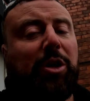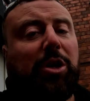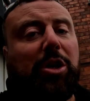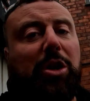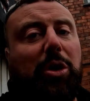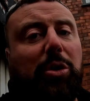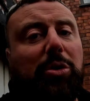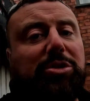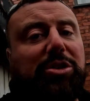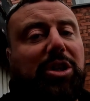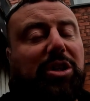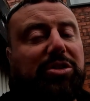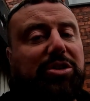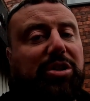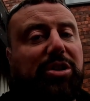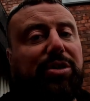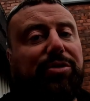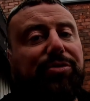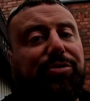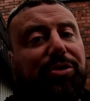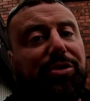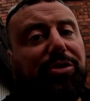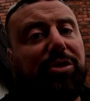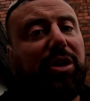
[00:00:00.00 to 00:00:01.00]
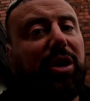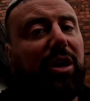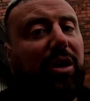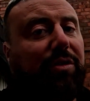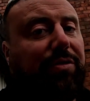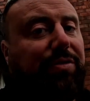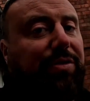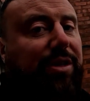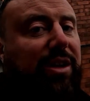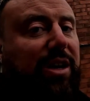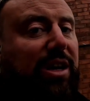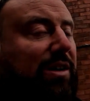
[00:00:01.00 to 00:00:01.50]
that goes onto the front
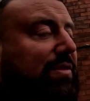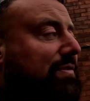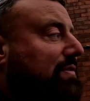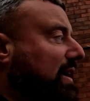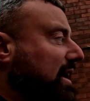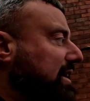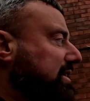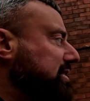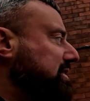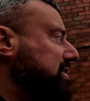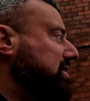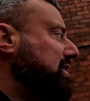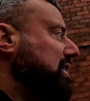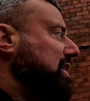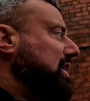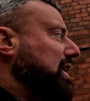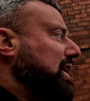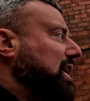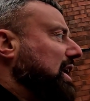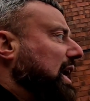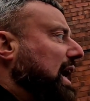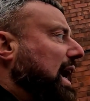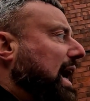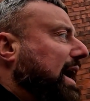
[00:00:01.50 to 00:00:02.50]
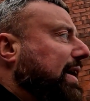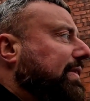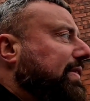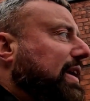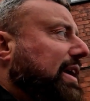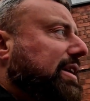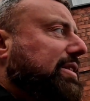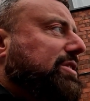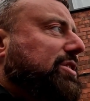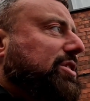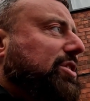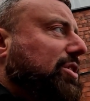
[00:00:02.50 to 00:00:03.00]
of the fans, and
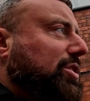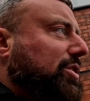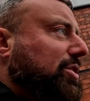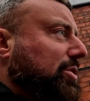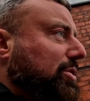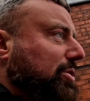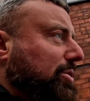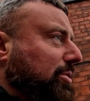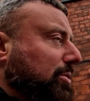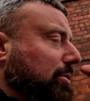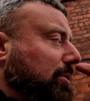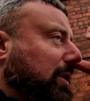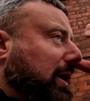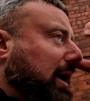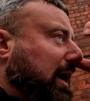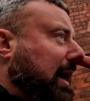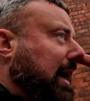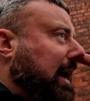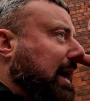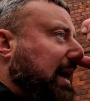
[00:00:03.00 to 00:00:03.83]
then two